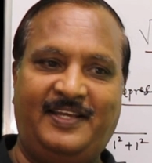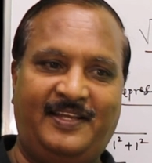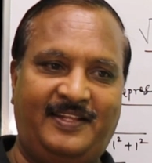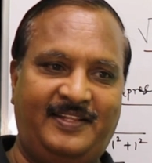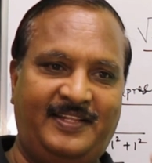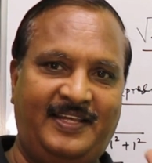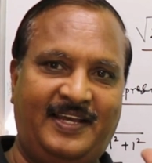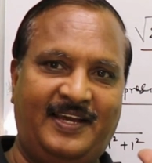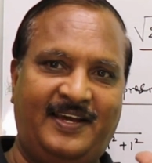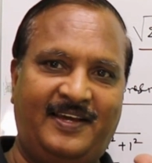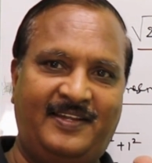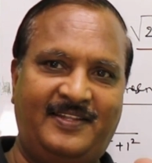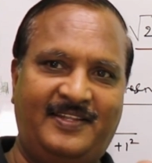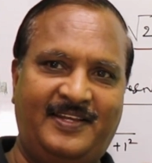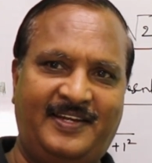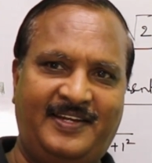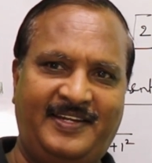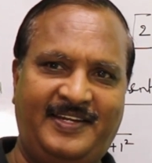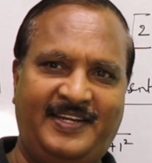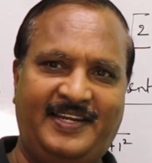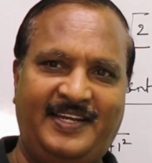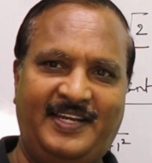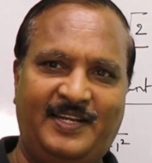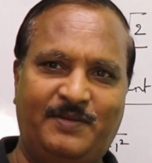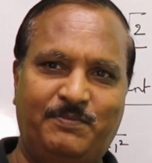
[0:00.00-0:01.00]
They are the
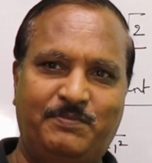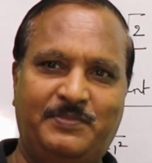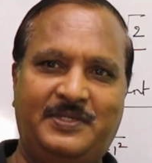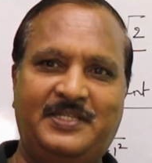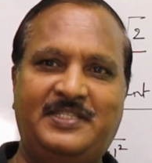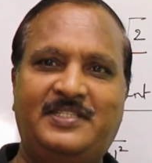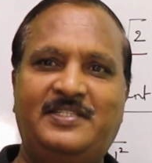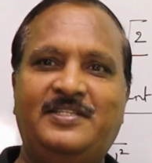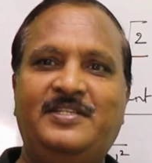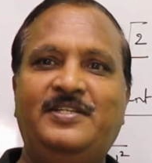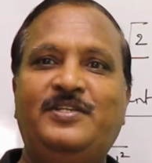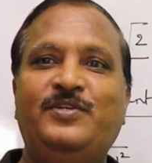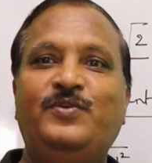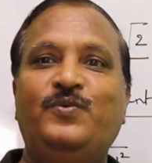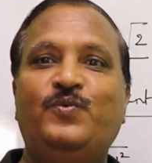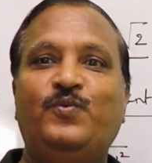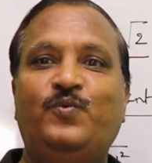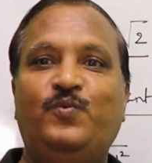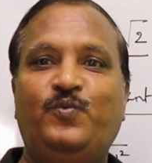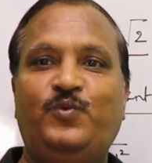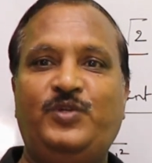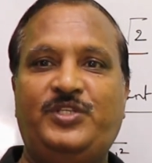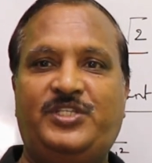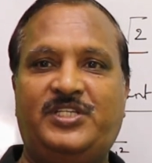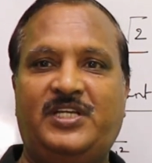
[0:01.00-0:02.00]
real numbers
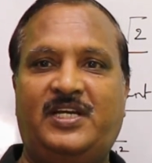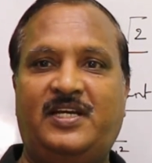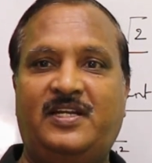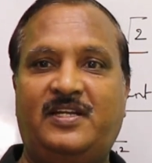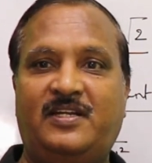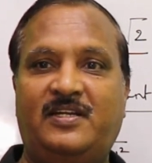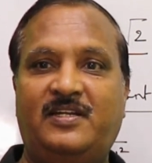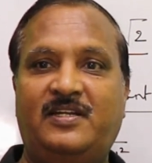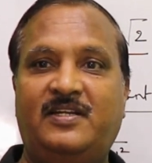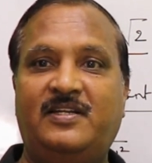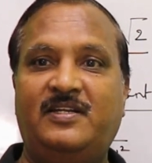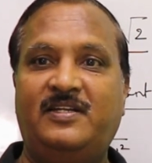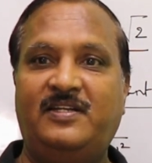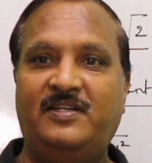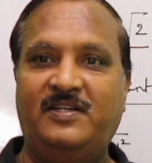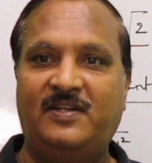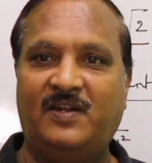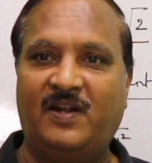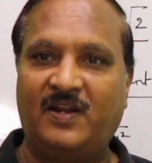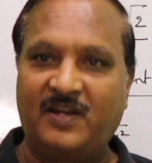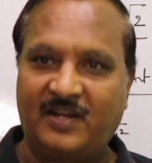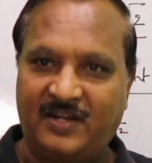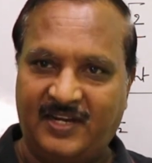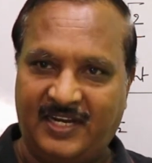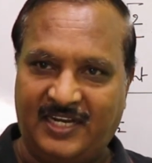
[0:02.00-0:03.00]
which are
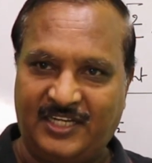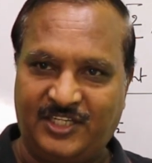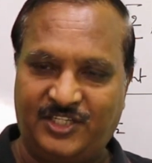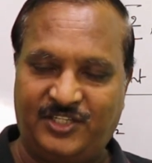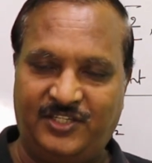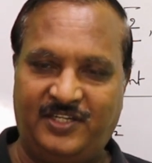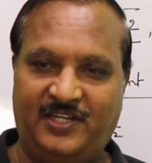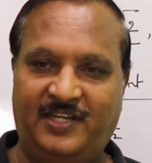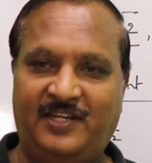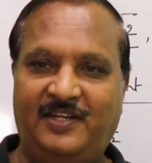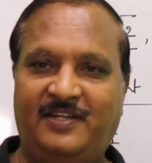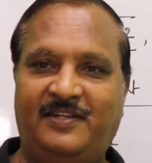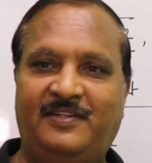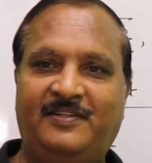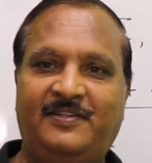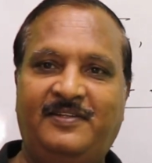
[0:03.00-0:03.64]
not rational.